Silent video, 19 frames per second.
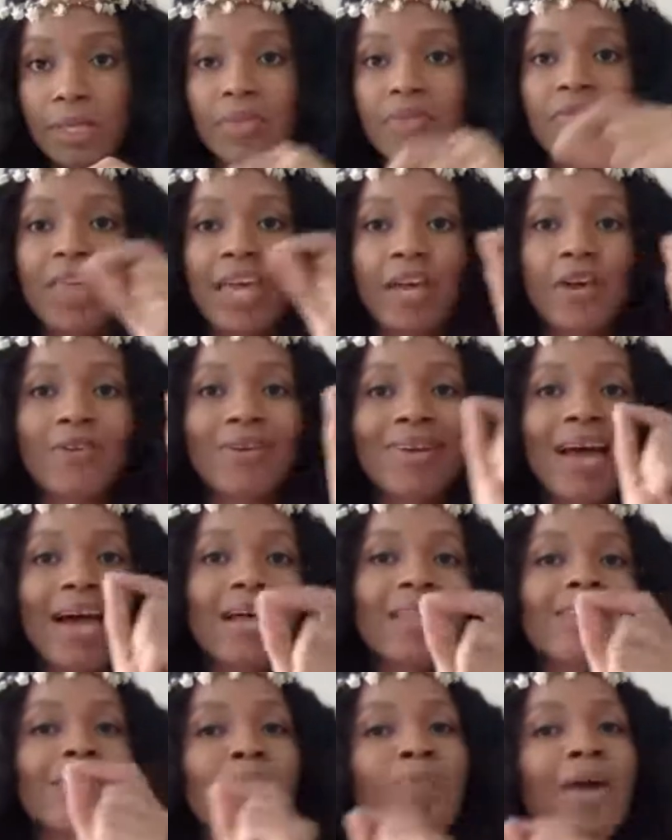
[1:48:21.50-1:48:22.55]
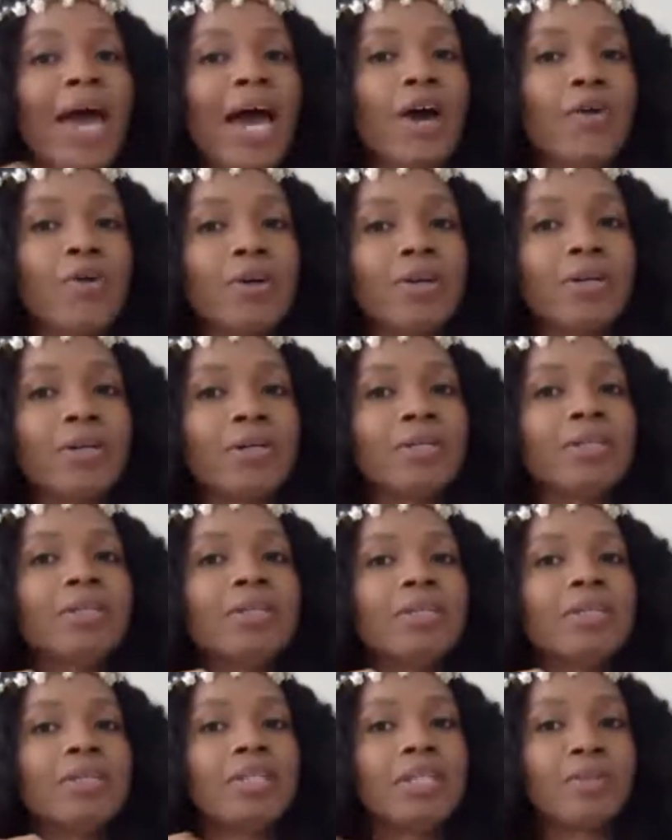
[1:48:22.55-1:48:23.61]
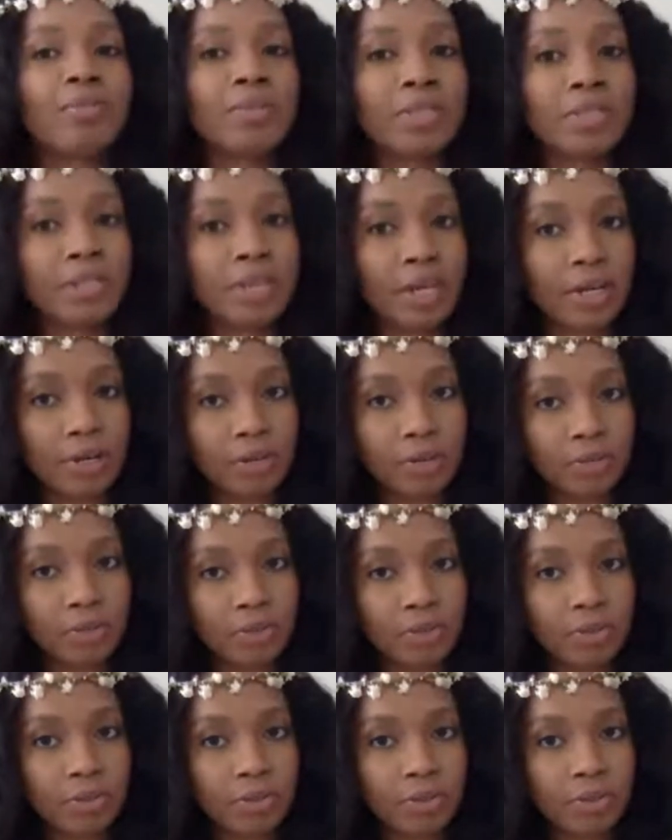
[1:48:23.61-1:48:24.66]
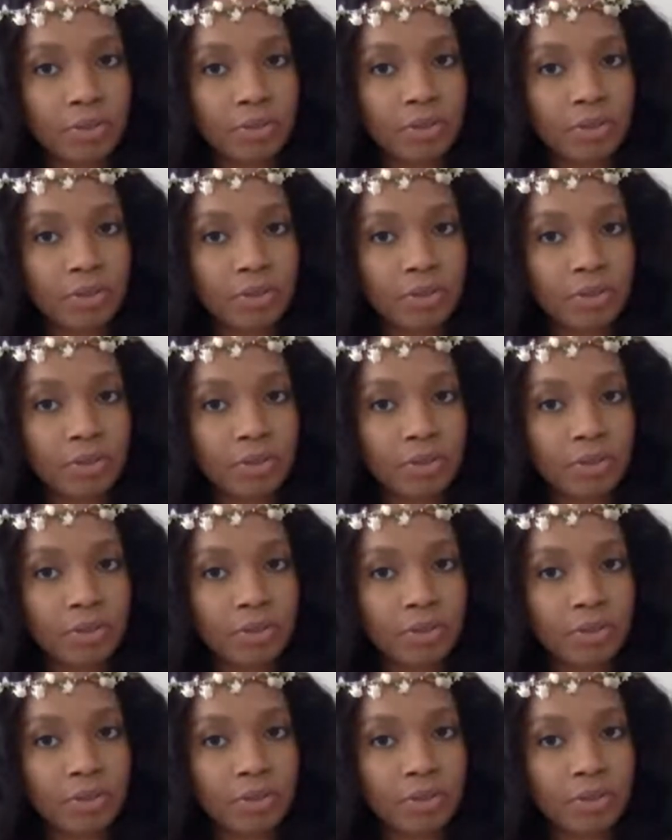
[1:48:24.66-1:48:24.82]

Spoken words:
They are not the power themselves.